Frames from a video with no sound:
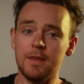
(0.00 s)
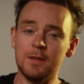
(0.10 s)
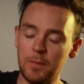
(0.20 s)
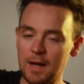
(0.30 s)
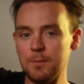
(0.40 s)

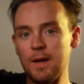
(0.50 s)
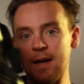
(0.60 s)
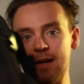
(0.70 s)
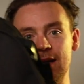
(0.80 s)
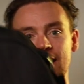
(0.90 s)
This
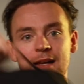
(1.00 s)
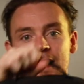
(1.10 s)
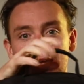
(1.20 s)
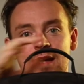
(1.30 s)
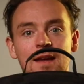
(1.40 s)
backpack
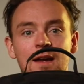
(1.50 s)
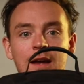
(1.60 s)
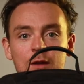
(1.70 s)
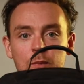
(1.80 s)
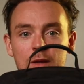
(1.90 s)

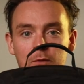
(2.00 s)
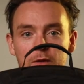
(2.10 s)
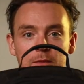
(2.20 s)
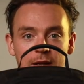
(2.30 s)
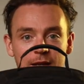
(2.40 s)
has been
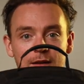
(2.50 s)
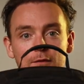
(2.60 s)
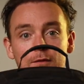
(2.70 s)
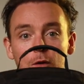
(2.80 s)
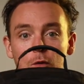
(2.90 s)
with me
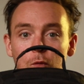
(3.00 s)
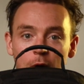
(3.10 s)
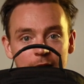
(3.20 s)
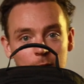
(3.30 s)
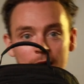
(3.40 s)
for
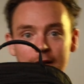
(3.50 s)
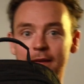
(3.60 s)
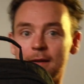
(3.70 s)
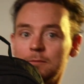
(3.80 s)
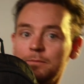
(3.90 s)
quite a while
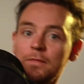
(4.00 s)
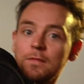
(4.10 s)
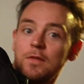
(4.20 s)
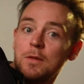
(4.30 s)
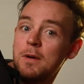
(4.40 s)
now.
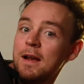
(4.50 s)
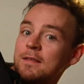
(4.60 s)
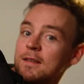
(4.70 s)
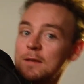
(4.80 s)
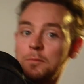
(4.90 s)
For the
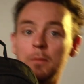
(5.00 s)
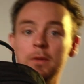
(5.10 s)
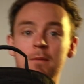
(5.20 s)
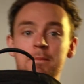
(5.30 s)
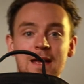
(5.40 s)
price, it's
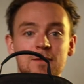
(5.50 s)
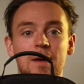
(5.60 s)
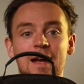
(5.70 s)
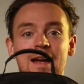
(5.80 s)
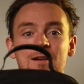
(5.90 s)
probably the best
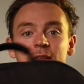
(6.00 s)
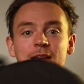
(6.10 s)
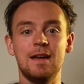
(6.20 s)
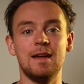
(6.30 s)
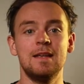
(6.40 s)
bag out
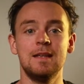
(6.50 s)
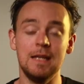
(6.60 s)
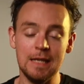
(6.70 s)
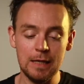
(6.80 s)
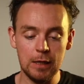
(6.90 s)
there.
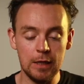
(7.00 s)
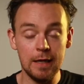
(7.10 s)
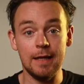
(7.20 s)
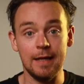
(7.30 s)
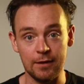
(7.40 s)

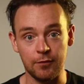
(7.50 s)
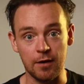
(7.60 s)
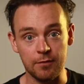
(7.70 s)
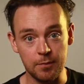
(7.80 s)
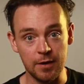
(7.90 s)
It's
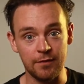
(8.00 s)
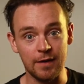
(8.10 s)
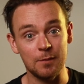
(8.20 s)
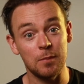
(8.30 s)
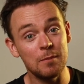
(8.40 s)
far from
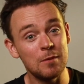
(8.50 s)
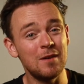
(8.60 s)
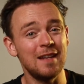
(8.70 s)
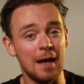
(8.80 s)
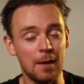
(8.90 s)
perfect, but I've been
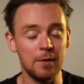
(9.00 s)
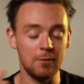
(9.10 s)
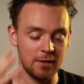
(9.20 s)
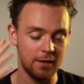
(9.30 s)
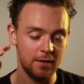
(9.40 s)
really happy
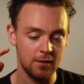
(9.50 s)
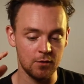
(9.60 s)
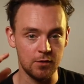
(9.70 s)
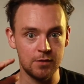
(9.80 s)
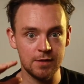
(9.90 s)
with it
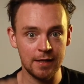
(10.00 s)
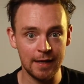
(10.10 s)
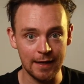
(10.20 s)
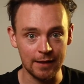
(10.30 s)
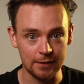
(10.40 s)

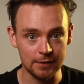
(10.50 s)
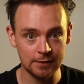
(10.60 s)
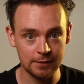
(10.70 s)
until